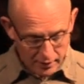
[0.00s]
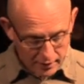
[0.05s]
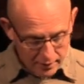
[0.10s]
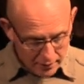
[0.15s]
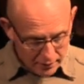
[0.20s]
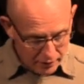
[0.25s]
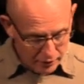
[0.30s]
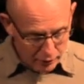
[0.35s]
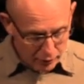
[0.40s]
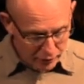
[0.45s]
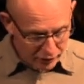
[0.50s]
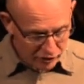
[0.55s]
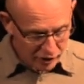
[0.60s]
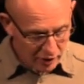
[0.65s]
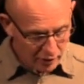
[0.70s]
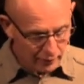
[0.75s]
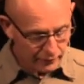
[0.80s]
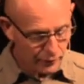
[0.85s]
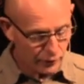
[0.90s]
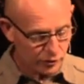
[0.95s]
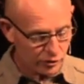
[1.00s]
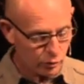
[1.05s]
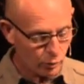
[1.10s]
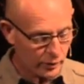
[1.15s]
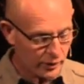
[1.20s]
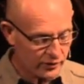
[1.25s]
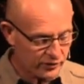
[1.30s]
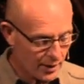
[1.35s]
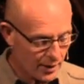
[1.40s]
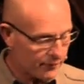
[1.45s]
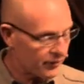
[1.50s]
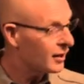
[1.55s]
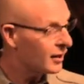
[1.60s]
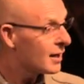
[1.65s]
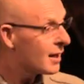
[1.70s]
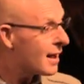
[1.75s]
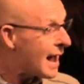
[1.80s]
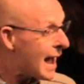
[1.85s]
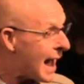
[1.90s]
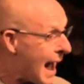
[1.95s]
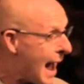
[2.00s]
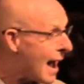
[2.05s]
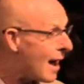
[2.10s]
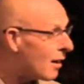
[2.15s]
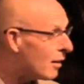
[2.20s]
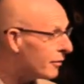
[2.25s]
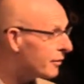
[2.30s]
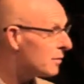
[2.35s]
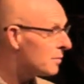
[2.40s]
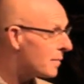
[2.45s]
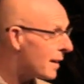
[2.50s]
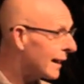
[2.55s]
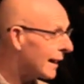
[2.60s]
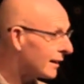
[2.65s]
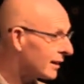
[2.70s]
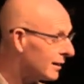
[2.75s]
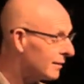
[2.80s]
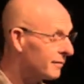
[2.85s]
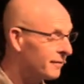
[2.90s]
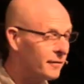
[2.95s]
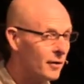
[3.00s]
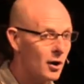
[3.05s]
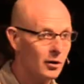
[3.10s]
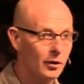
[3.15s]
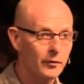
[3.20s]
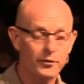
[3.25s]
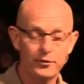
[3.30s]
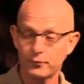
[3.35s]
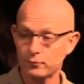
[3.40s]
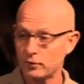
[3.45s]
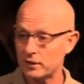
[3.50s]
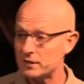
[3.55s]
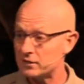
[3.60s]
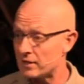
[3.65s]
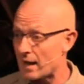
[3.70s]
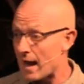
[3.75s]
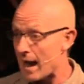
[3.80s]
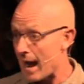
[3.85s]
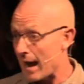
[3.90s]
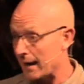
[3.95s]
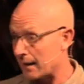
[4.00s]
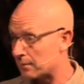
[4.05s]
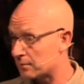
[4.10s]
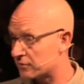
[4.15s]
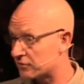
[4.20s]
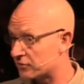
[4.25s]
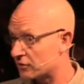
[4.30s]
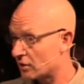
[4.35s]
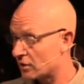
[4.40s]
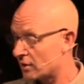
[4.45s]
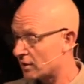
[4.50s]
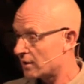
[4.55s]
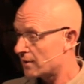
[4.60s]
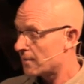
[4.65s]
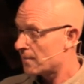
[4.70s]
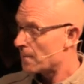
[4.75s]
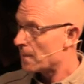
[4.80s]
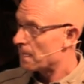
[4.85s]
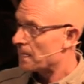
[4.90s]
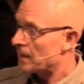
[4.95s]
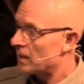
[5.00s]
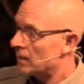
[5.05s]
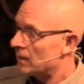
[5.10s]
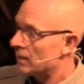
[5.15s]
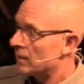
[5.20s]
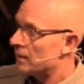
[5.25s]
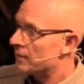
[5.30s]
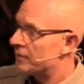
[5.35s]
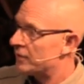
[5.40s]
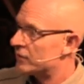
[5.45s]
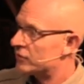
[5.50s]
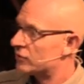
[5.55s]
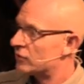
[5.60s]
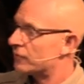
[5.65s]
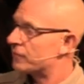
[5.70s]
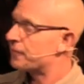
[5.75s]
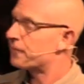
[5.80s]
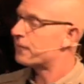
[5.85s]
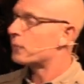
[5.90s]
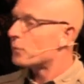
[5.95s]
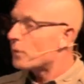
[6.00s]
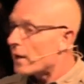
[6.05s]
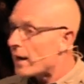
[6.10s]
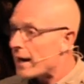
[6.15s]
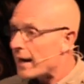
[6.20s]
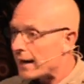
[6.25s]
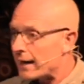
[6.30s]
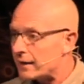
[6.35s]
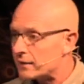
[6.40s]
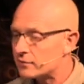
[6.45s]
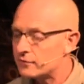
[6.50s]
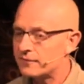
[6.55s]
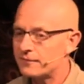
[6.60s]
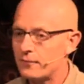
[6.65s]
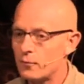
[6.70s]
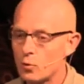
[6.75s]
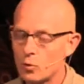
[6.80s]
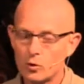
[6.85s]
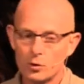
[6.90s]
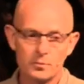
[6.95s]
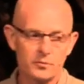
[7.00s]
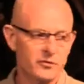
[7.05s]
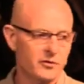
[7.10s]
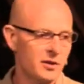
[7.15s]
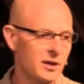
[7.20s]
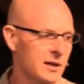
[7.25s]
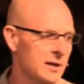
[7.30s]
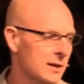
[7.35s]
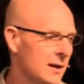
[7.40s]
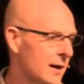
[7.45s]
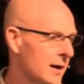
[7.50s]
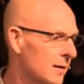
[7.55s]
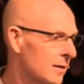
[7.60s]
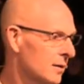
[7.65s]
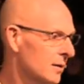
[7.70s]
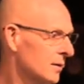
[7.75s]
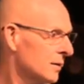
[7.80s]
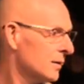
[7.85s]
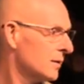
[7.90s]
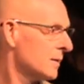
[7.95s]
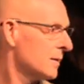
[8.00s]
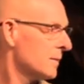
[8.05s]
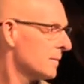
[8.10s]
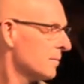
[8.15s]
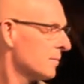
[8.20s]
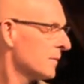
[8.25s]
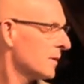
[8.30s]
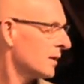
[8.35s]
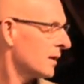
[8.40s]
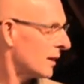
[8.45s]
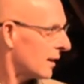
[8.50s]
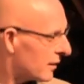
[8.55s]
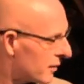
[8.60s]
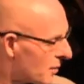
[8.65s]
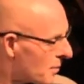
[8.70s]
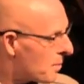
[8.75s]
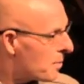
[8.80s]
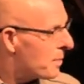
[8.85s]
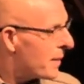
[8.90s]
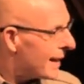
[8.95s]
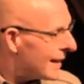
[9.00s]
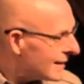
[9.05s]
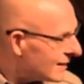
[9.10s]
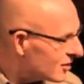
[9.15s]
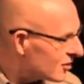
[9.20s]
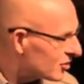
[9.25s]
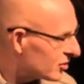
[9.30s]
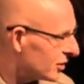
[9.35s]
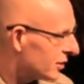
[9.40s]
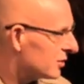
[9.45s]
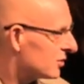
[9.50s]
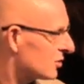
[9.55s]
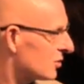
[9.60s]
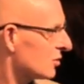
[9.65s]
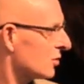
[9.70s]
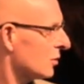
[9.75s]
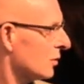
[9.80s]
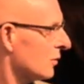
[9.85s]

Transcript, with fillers: Notice again in verse 27, how the mighty have fallen. Three times this phrase forms the, uh, kind of the basis